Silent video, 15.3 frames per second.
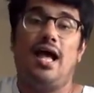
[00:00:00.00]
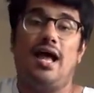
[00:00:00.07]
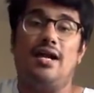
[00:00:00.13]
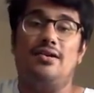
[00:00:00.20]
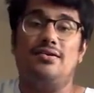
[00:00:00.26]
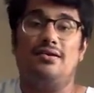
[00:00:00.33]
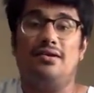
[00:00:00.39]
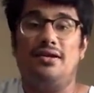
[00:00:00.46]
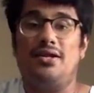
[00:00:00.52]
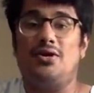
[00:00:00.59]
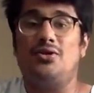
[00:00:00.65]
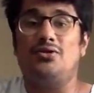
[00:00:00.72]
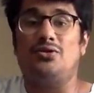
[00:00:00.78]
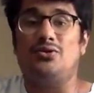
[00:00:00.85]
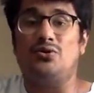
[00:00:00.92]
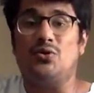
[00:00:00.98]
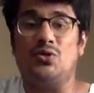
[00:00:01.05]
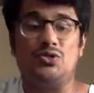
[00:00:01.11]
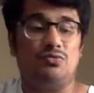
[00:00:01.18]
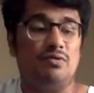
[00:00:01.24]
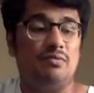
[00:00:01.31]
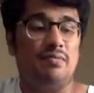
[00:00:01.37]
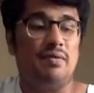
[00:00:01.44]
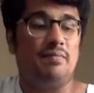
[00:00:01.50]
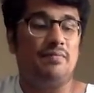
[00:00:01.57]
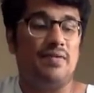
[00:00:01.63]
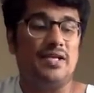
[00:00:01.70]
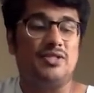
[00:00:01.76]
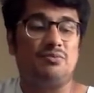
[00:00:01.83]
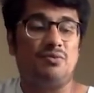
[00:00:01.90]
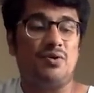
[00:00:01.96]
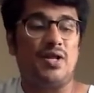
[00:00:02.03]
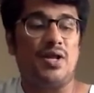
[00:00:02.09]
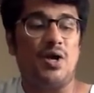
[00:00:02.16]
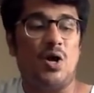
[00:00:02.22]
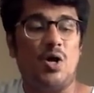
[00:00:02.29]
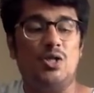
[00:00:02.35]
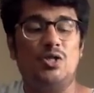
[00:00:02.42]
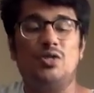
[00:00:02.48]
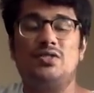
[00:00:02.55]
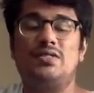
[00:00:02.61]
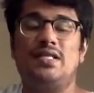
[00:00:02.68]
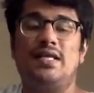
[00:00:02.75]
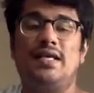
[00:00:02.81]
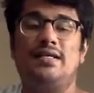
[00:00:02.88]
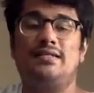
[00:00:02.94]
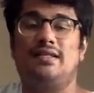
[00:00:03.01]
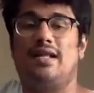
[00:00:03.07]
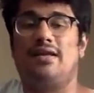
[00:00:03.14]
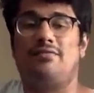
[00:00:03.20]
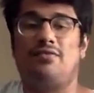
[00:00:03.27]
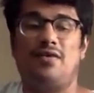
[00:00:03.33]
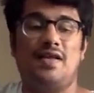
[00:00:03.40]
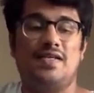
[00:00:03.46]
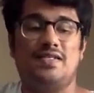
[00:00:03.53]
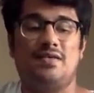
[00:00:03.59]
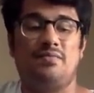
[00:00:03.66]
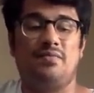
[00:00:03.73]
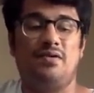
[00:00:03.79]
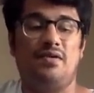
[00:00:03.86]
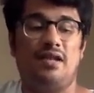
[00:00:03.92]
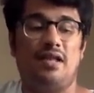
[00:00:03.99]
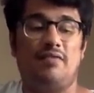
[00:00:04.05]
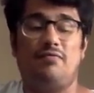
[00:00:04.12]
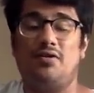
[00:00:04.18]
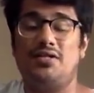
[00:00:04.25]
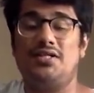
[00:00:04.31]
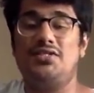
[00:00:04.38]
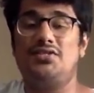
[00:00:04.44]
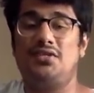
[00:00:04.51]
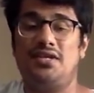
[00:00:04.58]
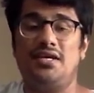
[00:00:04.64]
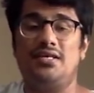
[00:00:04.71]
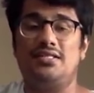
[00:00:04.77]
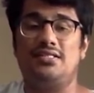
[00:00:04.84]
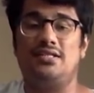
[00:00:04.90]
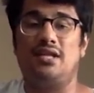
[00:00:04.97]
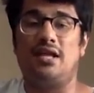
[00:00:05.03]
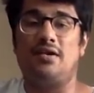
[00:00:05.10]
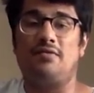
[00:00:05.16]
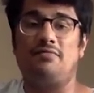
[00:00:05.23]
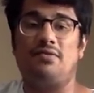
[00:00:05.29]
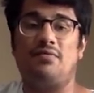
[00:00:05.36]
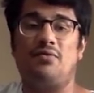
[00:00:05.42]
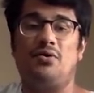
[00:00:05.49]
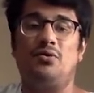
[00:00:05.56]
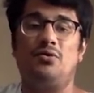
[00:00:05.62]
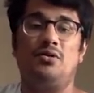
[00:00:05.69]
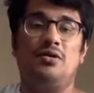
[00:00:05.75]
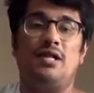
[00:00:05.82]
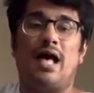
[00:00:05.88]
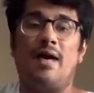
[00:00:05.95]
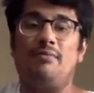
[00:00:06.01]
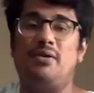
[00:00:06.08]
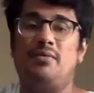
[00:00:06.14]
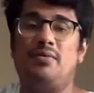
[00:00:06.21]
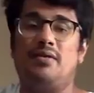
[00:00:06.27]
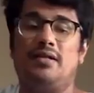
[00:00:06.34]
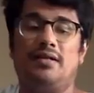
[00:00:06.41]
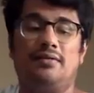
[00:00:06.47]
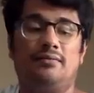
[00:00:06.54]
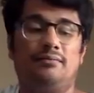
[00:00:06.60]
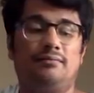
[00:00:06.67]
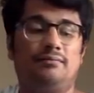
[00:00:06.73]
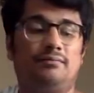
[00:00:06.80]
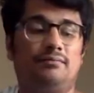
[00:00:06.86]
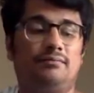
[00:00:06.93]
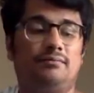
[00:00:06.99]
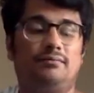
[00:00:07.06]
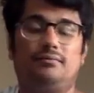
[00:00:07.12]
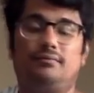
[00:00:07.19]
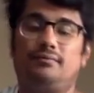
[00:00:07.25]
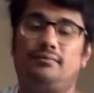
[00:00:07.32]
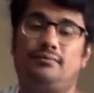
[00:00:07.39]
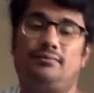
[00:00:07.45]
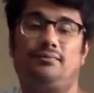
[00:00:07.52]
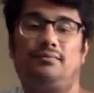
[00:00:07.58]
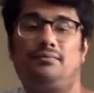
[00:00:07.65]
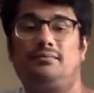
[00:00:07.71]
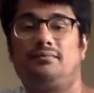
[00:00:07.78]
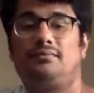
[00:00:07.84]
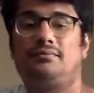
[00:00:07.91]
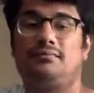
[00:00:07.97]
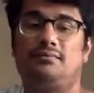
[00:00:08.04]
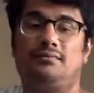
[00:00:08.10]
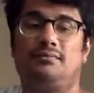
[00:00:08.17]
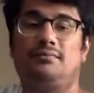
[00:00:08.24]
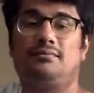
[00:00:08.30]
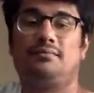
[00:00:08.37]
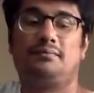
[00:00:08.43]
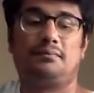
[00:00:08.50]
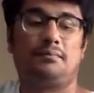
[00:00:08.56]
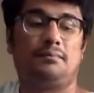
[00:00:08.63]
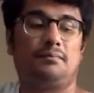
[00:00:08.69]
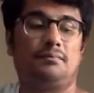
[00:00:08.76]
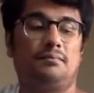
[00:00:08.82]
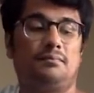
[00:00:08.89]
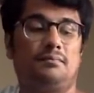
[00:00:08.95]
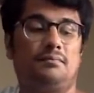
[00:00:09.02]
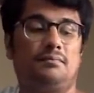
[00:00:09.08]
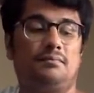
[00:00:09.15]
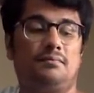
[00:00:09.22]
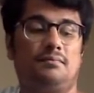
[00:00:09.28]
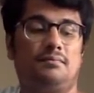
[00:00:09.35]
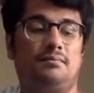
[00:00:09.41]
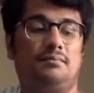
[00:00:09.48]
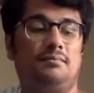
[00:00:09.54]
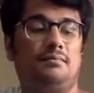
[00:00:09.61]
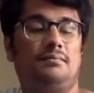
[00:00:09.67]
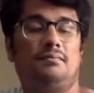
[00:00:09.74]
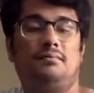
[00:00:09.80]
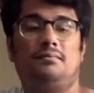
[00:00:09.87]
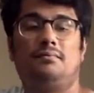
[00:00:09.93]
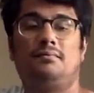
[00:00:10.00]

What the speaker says: the songs, learning of the chords, scales, and learning on the notes. We'll be exploring all those things, like for example, like for the kids, like if they want to learn happy birthday,